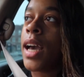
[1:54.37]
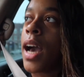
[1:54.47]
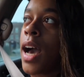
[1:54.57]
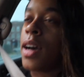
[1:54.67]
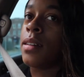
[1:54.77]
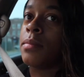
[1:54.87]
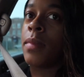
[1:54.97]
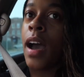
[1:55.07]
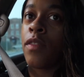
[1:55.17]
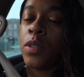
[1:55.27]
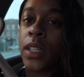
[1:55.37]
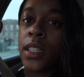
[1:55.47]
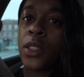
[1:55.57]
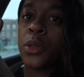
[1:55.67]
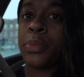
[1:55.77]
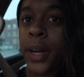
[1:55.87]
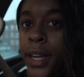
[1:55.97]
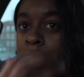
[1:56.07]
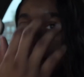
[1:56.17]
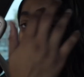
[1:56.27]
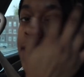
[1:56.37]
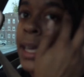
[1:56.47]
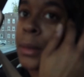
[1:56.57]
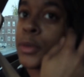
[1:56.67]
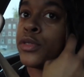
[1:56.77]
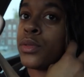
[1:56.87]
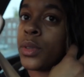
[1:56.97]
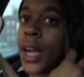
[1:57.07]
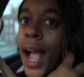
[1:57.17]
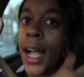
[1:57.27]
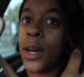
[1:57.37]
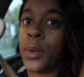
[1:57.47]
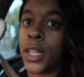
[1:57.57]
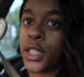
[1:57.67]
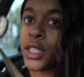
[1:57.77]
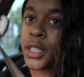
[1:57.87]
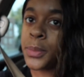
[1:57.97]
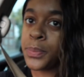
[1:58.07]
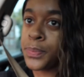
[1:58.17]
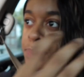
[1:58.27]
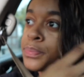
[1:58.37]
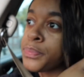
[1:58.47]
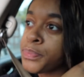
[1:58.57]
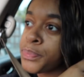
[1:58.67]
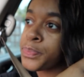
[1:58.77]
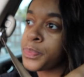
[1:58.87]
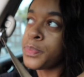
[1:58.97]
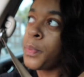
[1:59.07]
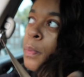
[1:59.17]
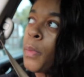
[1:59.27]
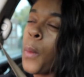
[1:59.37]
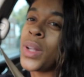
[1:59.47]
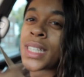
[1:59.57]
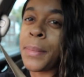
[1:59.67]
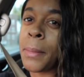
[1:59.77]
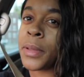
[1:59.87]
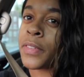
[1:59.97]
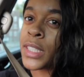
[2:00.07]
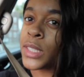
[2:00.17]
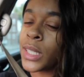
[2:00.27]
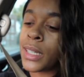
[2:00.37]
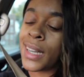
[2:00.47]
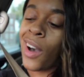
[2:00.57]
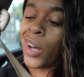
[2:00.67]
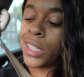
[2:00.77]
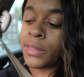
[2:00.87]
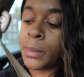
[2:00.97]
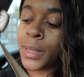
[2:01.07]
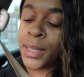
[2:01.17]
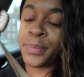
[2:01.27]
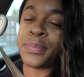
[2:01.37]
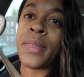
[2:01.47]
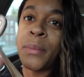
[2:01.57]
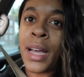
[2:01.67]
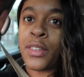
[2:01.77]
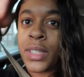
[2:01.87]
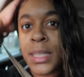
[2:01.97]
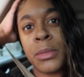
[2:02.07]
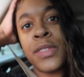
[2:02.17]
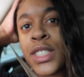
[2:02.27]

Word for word: um, i wrote down a little prayer to say before i go under which i probably read to y'all not all of it but i probably read some of it to